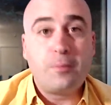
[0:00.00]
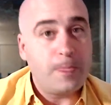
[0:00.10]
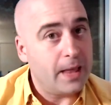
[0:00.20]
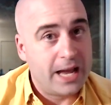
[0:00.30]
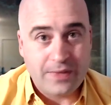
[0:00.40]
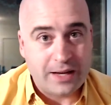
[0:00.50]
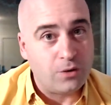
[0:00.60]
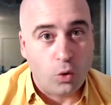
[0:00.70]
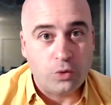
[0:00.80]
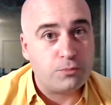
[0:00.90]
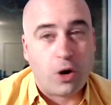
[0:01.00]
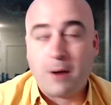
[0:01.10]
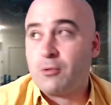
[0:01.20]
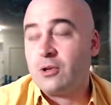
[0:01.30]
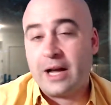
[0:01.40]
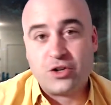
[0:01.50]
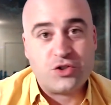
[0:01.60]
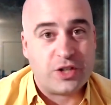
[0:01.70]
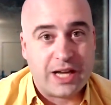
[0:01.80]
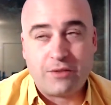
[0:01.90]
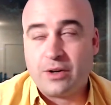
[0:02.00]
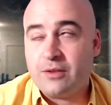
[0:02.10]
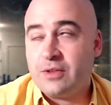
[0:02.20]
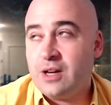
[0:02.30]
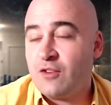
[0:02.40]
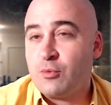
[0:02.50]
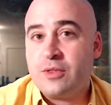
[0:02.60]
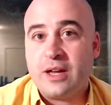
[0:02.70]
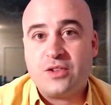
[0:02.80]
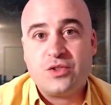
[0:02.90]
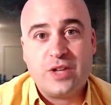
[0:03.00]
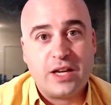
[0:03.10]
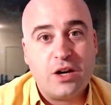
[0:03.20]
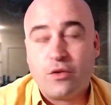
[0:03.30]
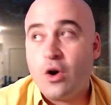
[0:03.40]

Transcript: and then hold proper elections and get rid of the government that has taken over.